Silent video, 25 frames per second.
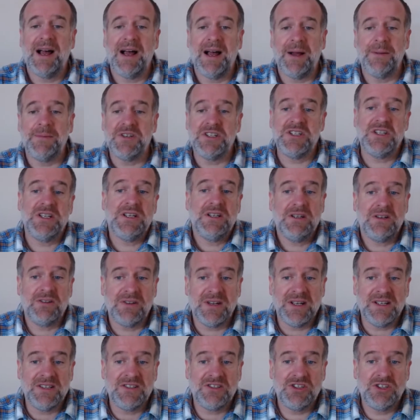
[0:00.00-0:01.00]
She
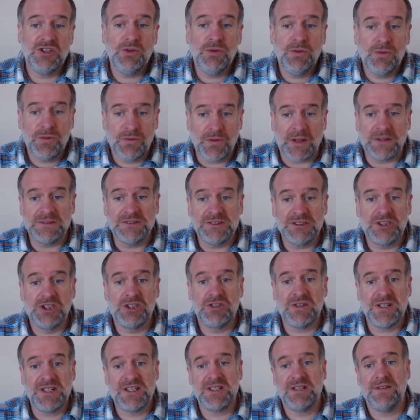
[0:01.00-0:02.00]
agreed to fund
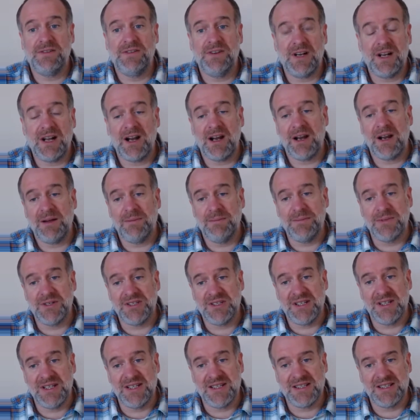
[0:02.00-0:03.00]
Christopher
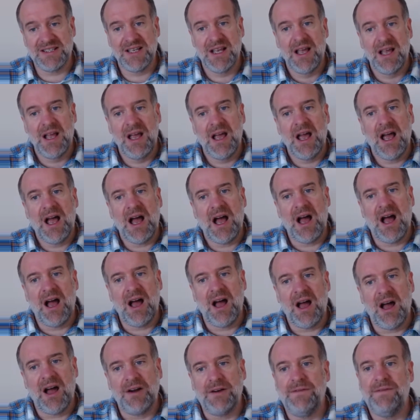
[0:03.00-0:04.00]
Columbus's
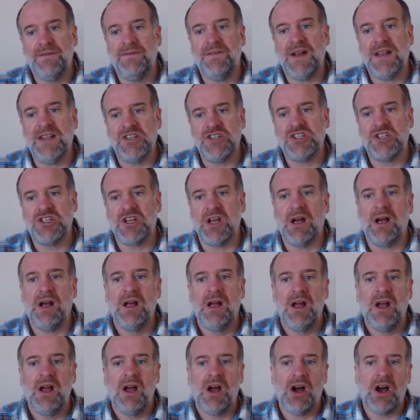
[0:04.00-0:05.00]
adventure
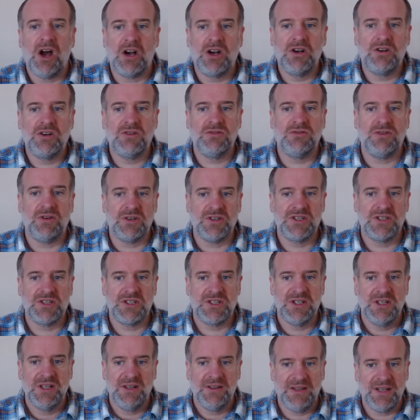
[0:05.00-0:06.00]

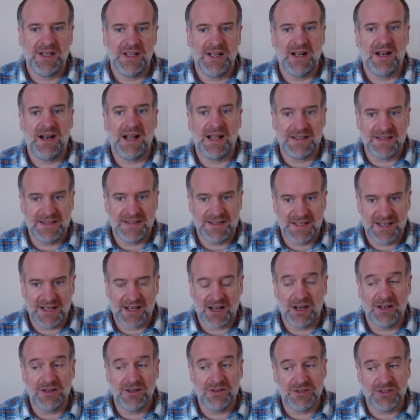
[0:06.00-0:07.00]
across the Atlantic
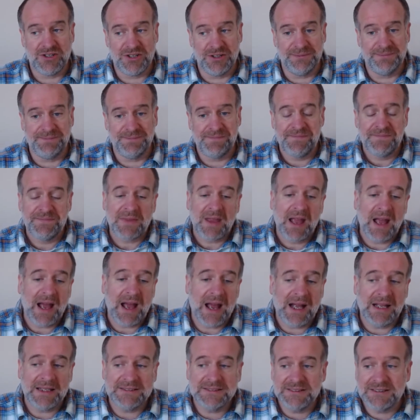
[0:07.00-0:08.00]
Ocean,
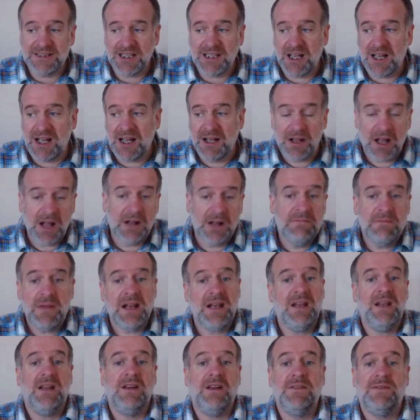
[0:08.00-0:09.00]
and
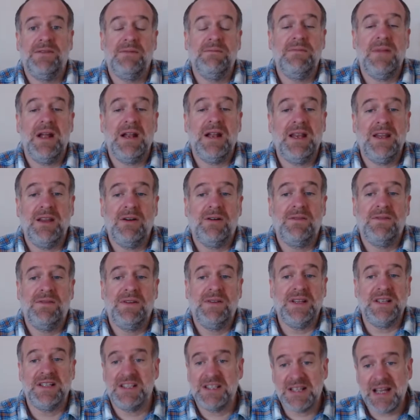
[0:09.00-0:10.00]
many of
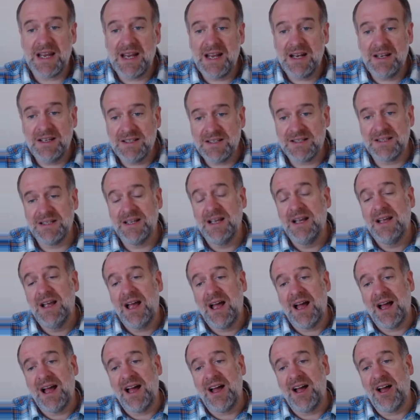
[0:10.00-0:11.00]
his sailors
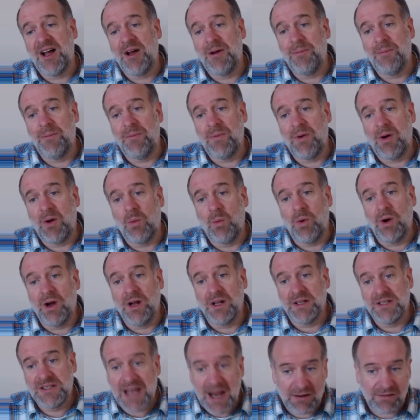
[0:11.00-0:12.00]
were
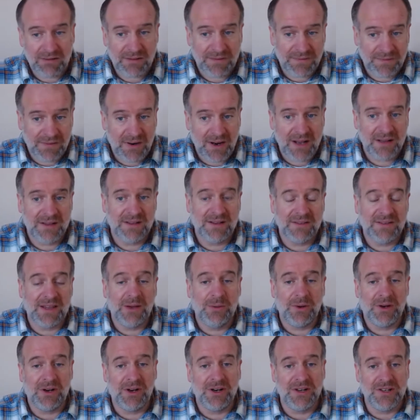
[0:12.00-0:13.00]
terrified that they
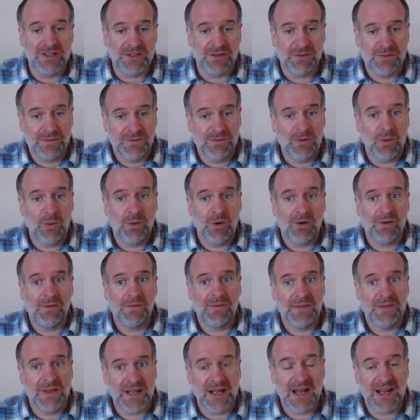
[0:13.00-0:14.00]
were going to fall
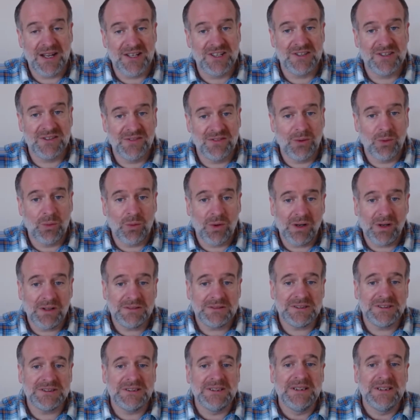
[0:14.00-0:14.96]
off the edge of the world,